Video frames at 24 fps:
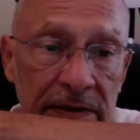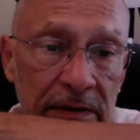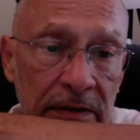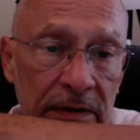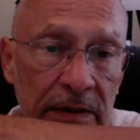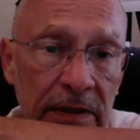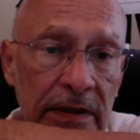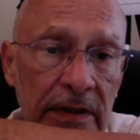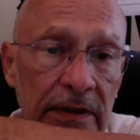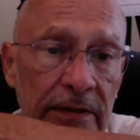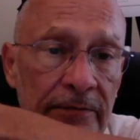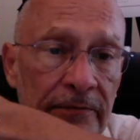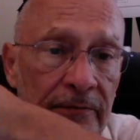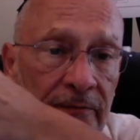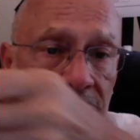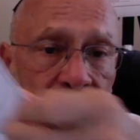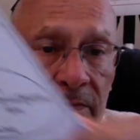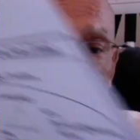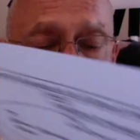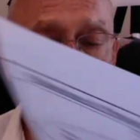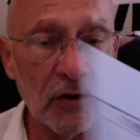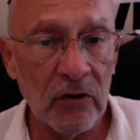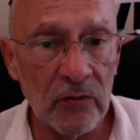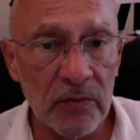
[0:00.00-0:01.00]
okay?
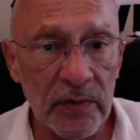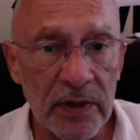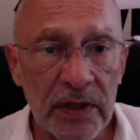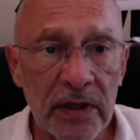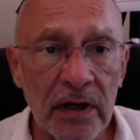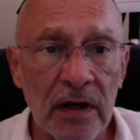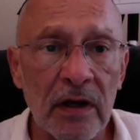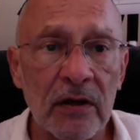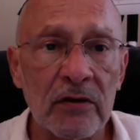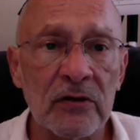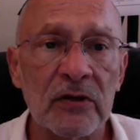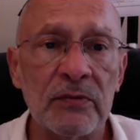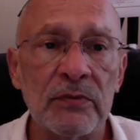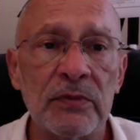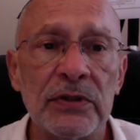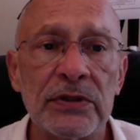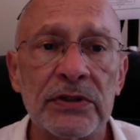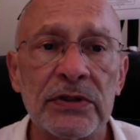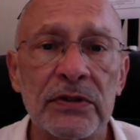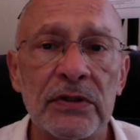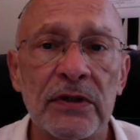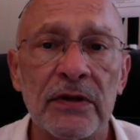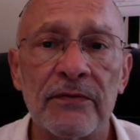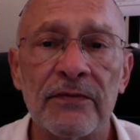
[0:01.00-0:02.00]
That would be the
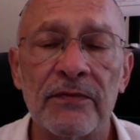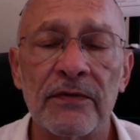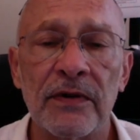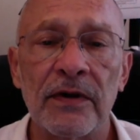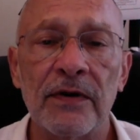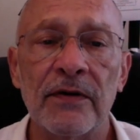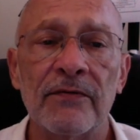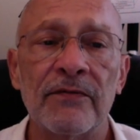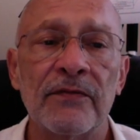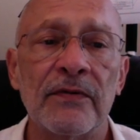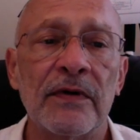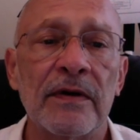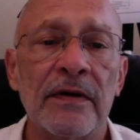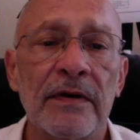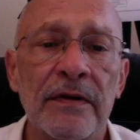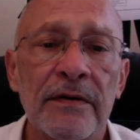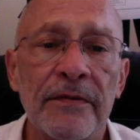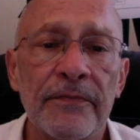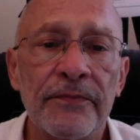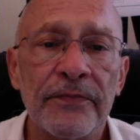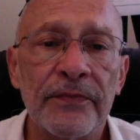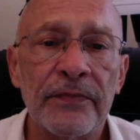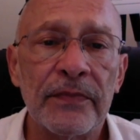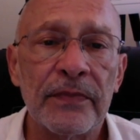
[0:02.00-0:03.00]
contribution of
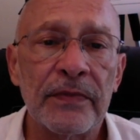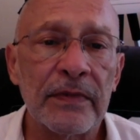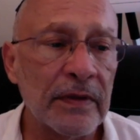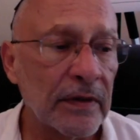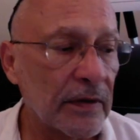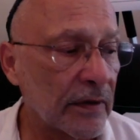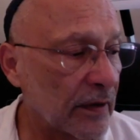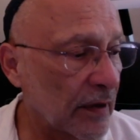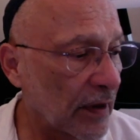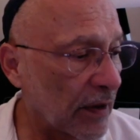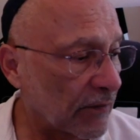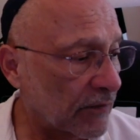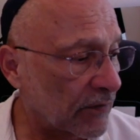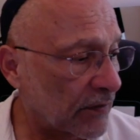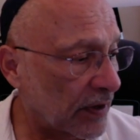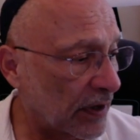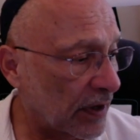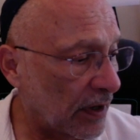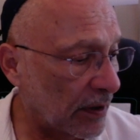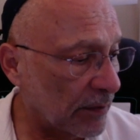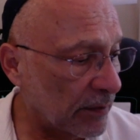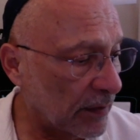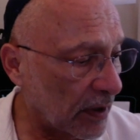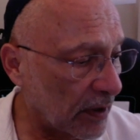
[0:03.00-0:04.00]
let
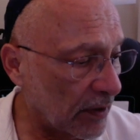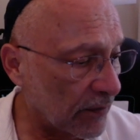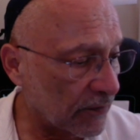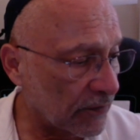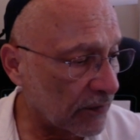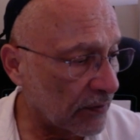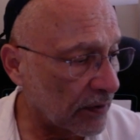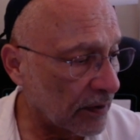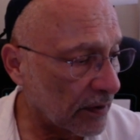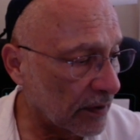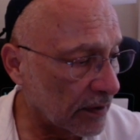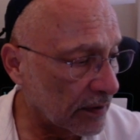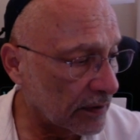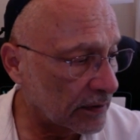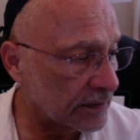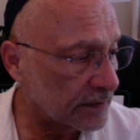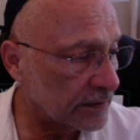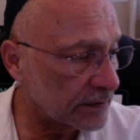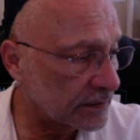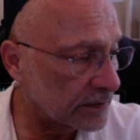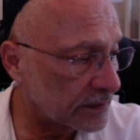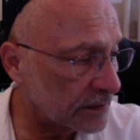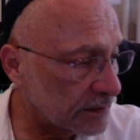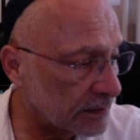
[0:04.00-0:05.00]

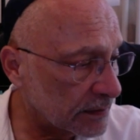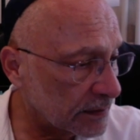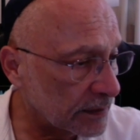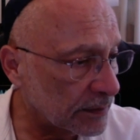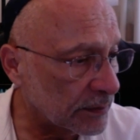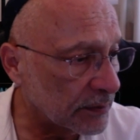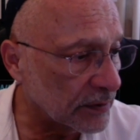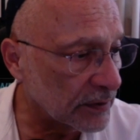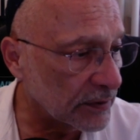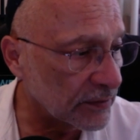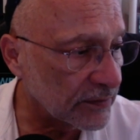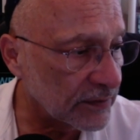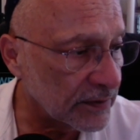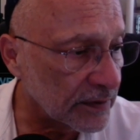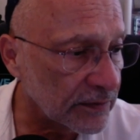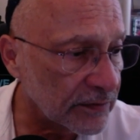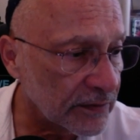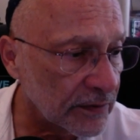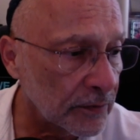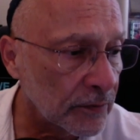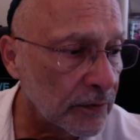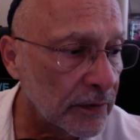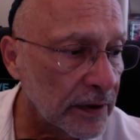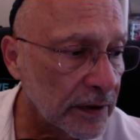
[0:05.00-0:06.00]
me put these
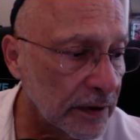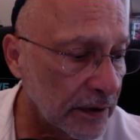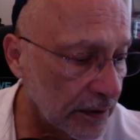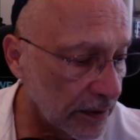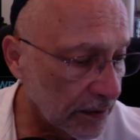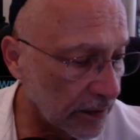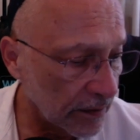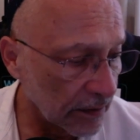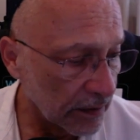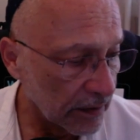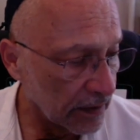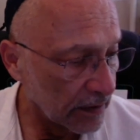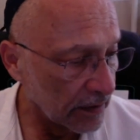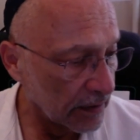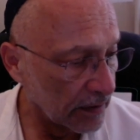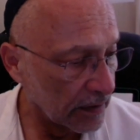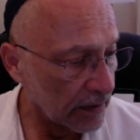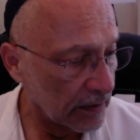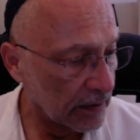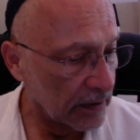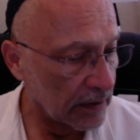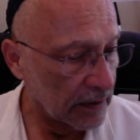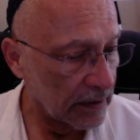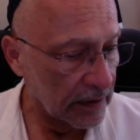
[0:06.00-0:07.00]
things away here.
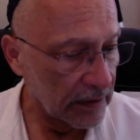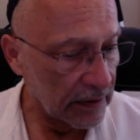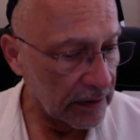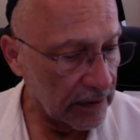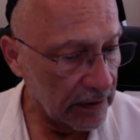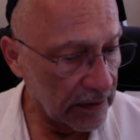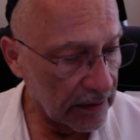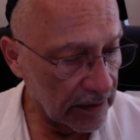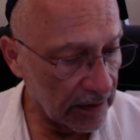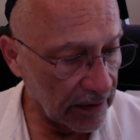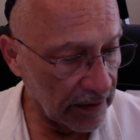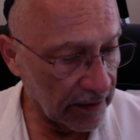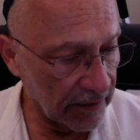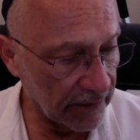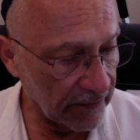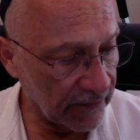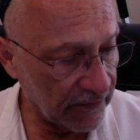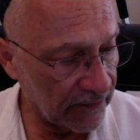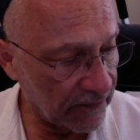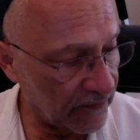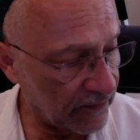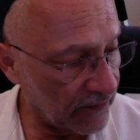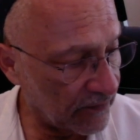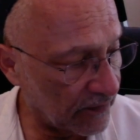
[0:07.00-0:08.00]

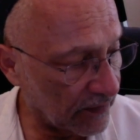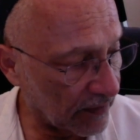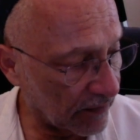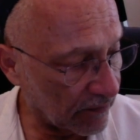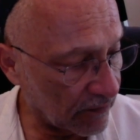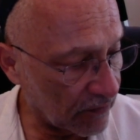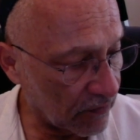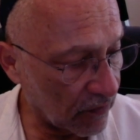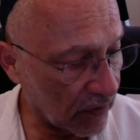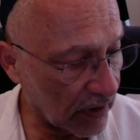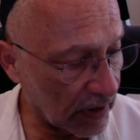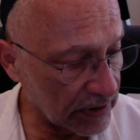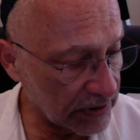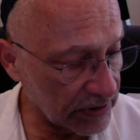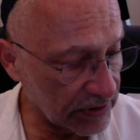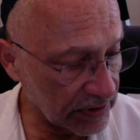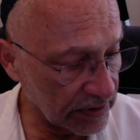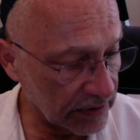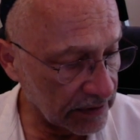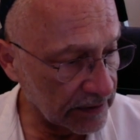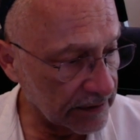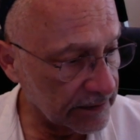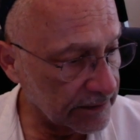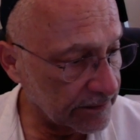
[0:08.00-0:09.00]
Of
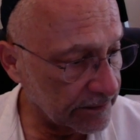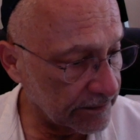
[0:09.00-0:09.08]
Croatian.